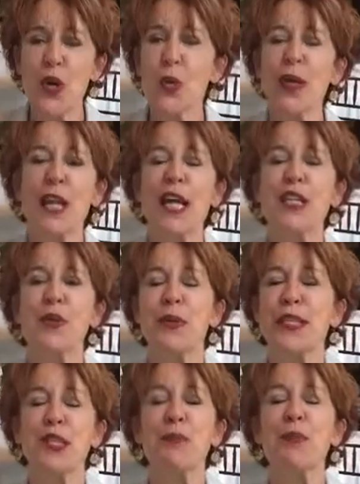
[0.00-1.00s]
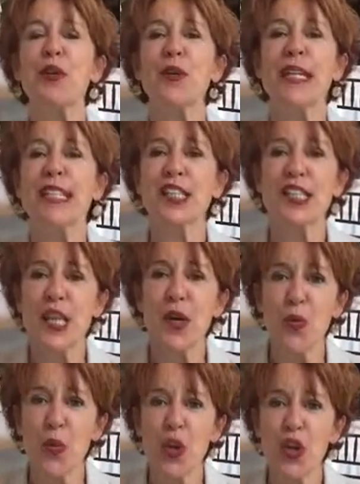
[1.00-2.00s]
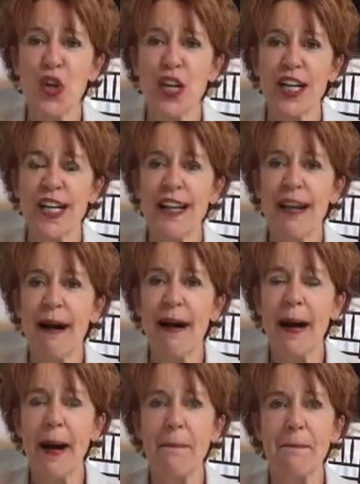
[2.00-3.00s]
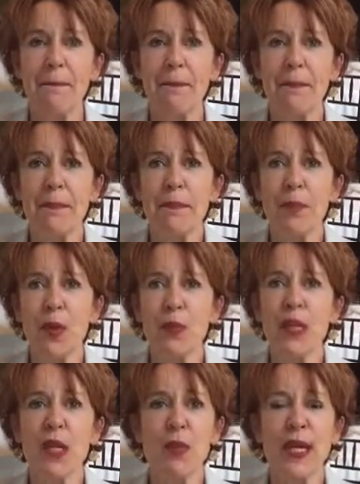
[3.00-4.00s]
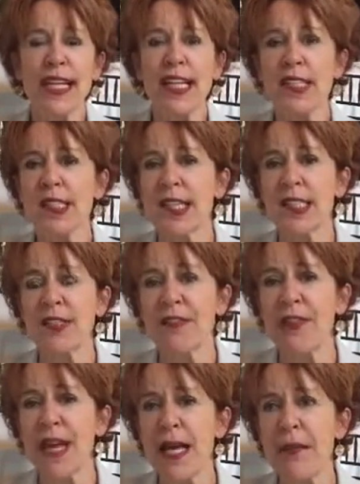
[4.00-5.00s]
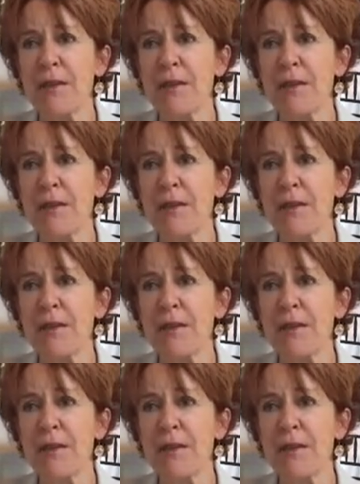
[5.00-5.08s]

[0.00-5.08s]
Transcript: we like to experience their work um, we really want to get a sense of them